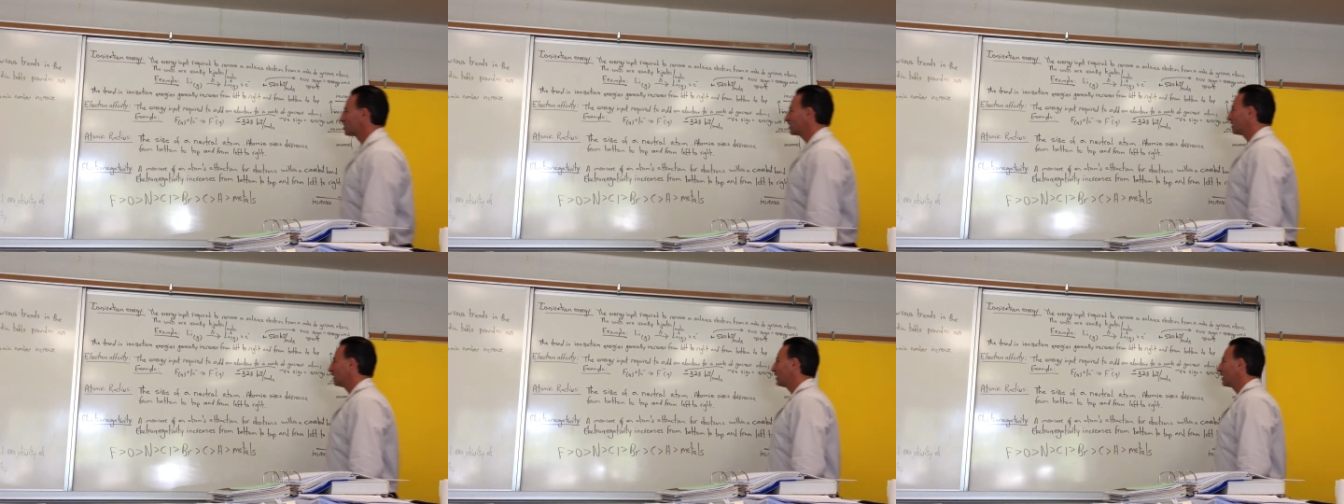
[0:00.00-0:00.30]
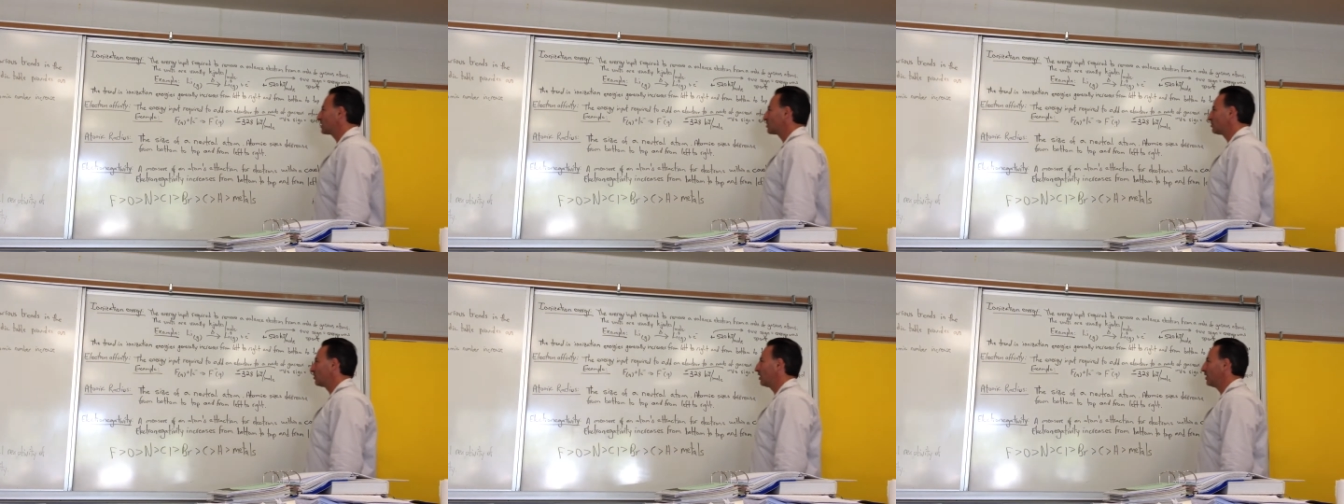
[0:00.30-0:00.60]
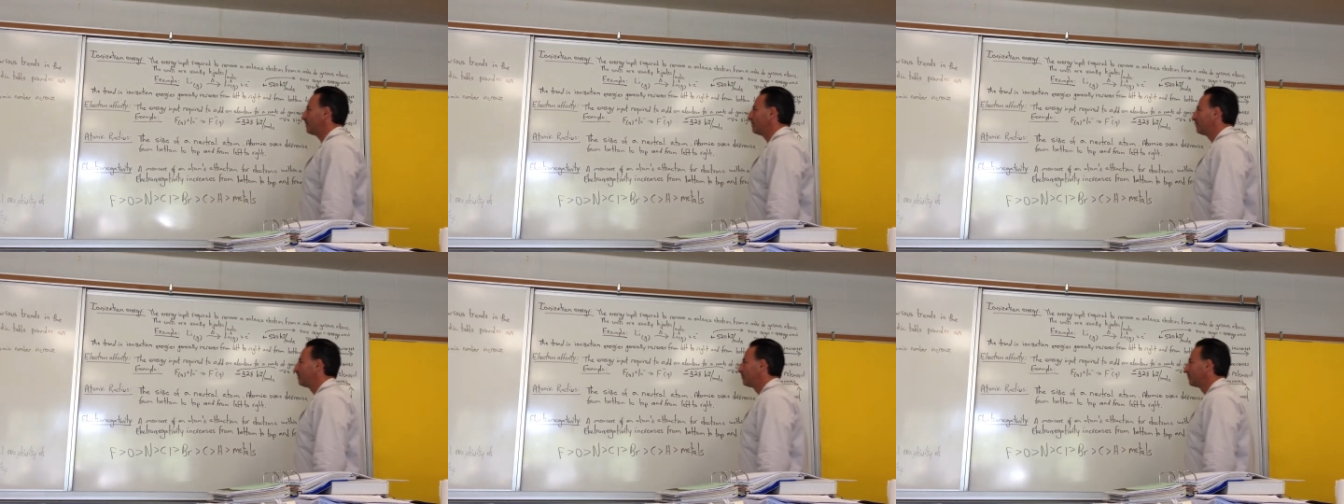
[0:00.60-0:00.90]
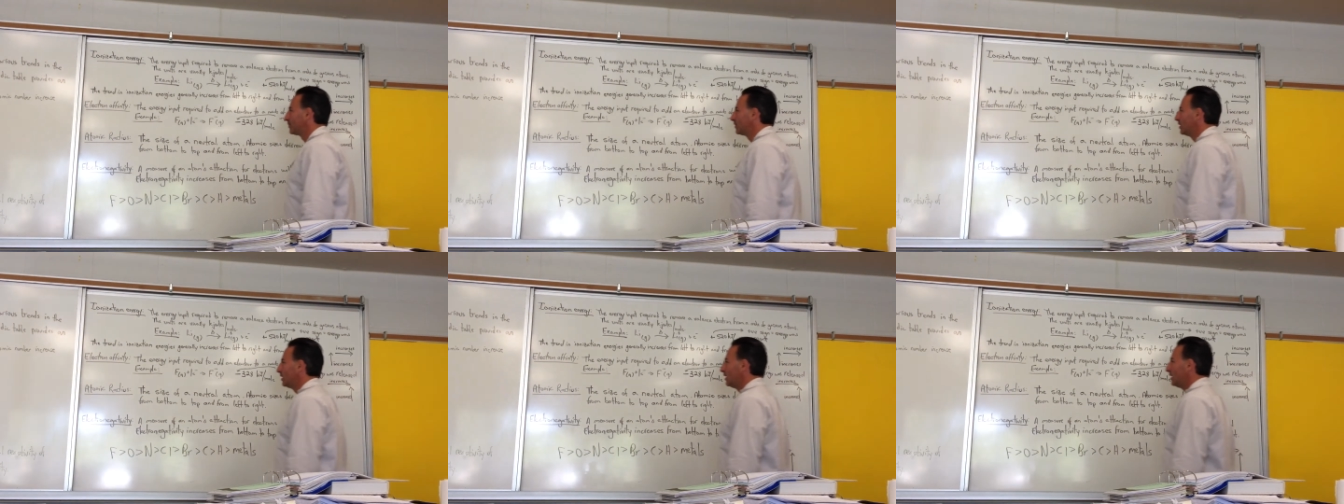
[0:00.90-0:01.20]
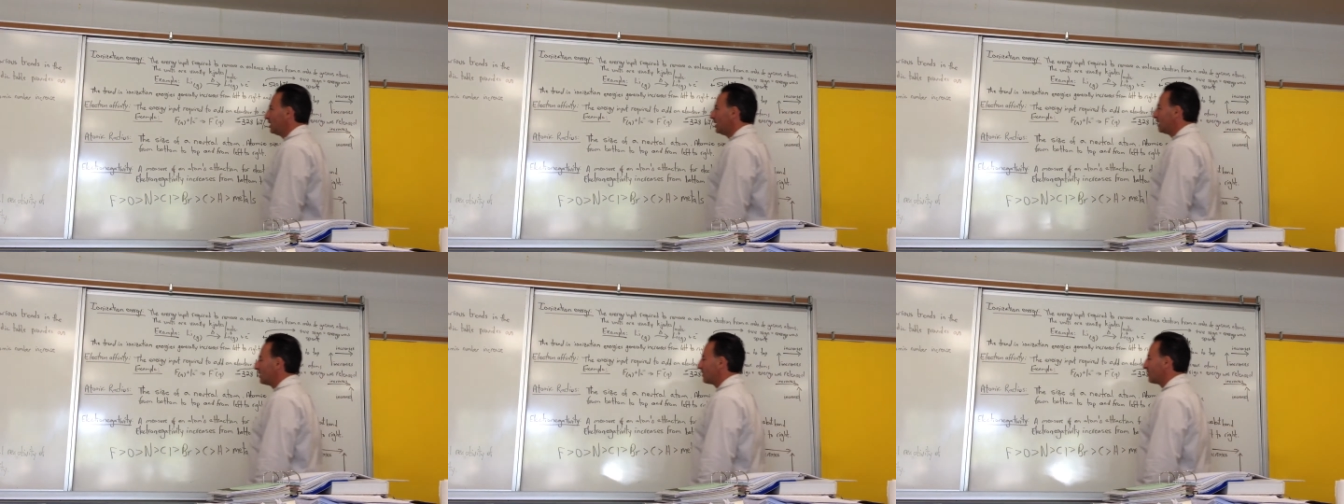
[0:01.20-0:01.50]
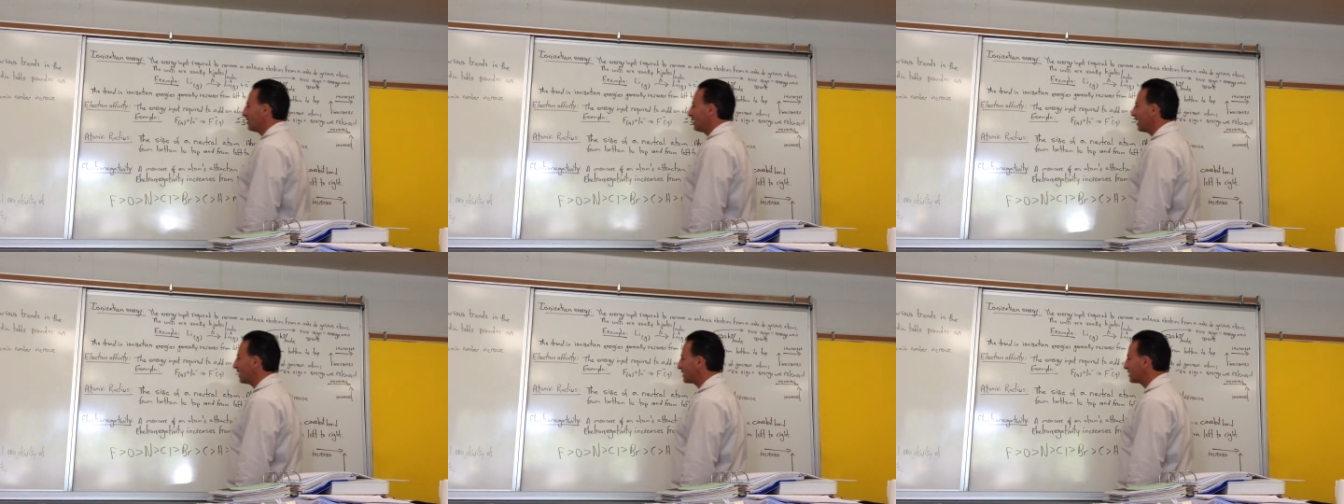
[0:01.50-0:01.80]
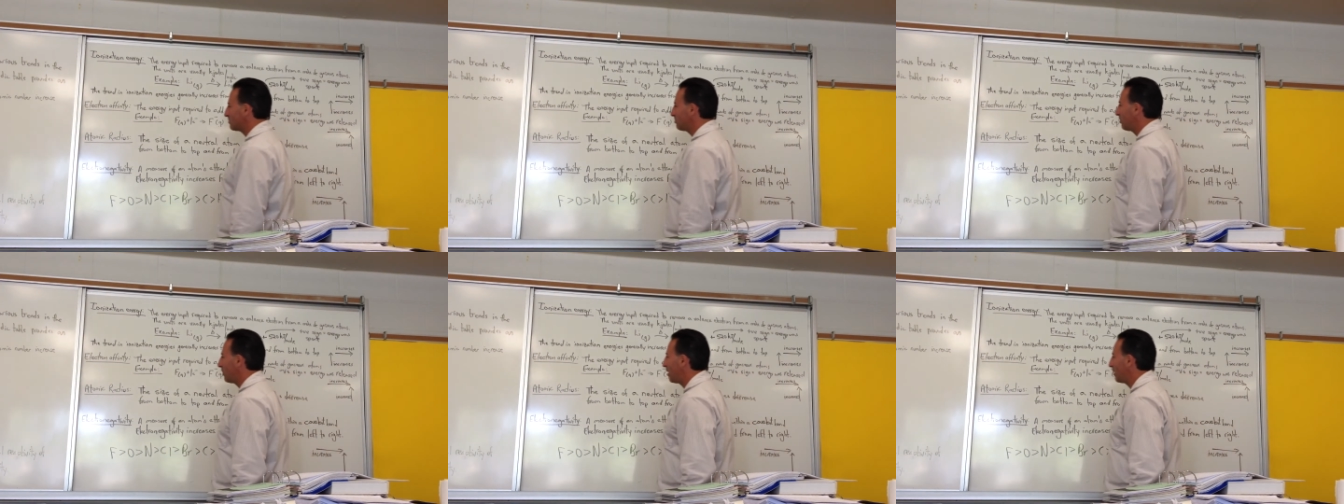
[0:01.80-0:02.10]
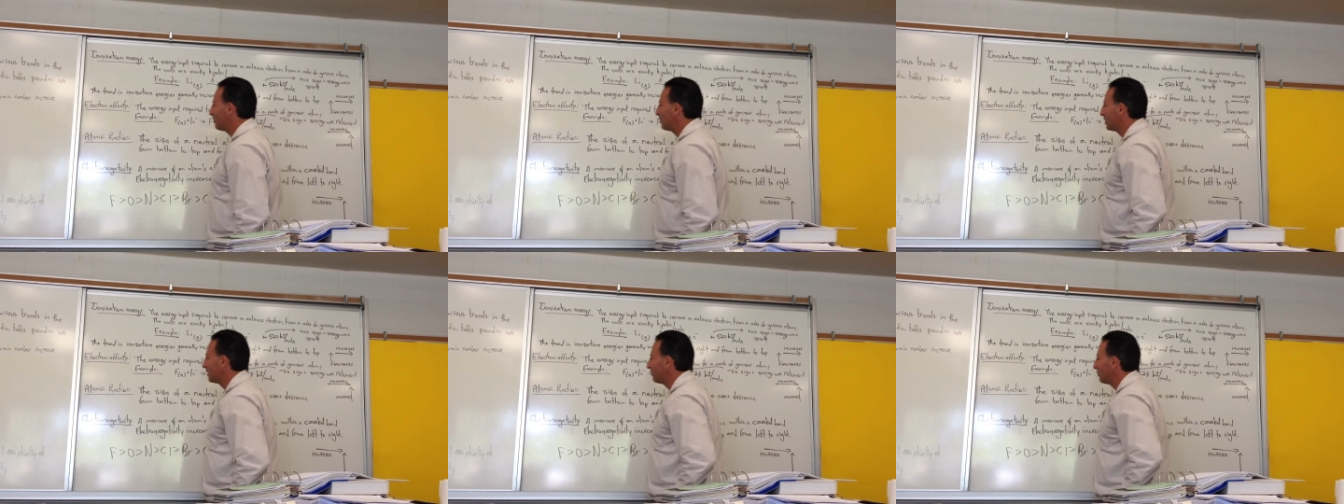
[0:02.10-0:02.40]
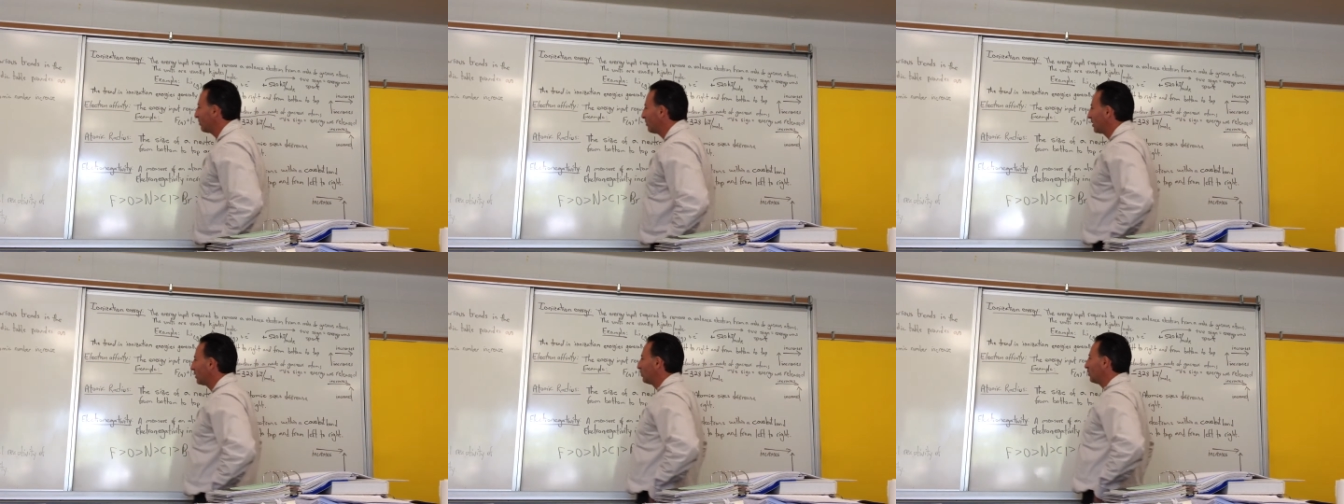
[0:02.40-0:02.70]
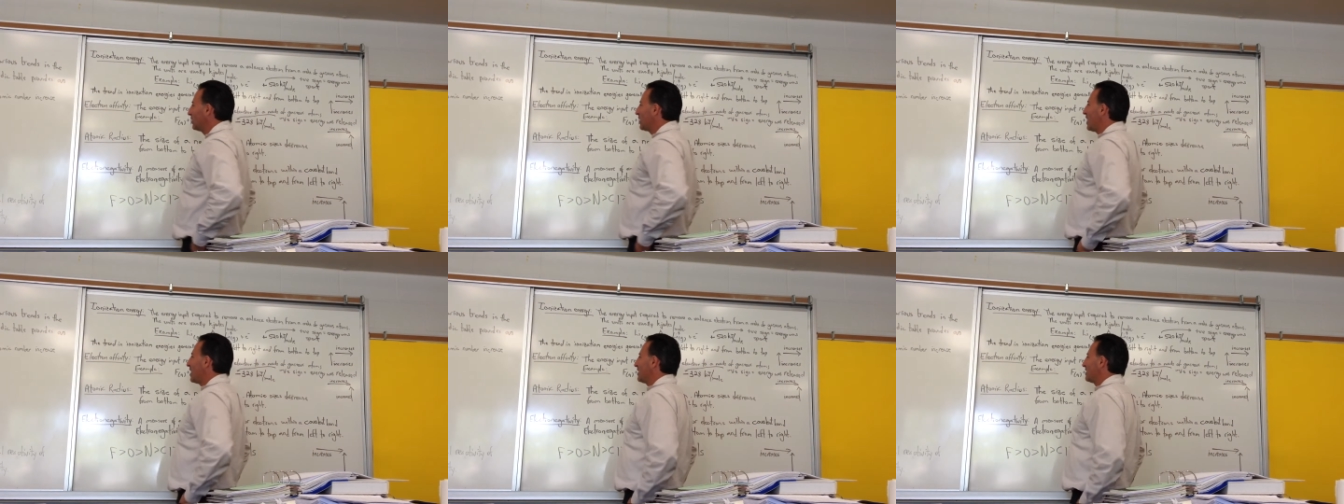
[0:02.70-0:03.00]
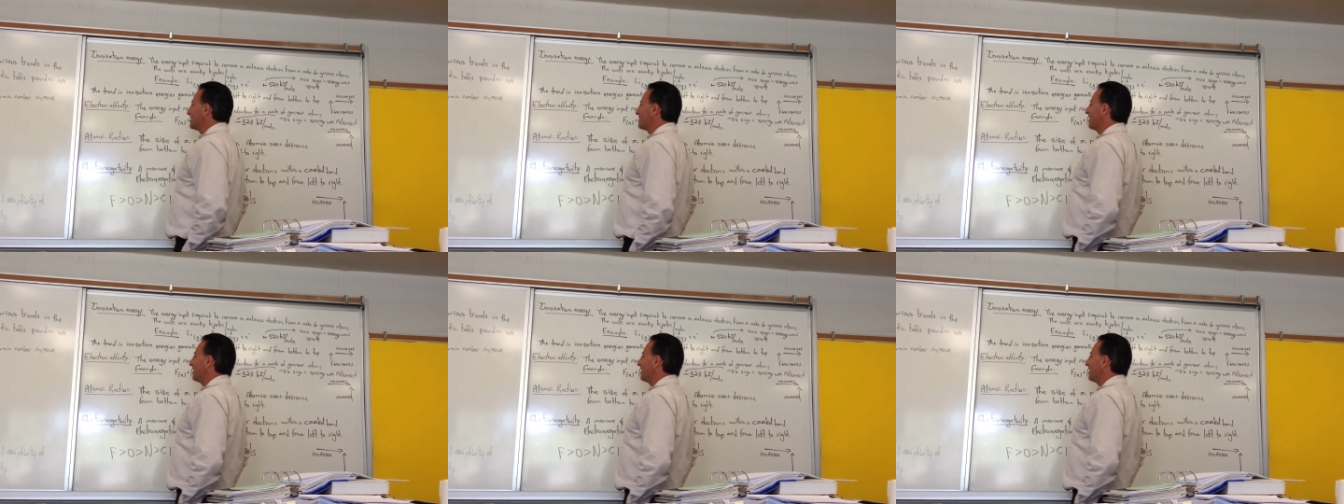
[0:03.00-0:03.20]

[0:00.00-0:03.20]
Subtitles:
an electron. The next property we want to look at is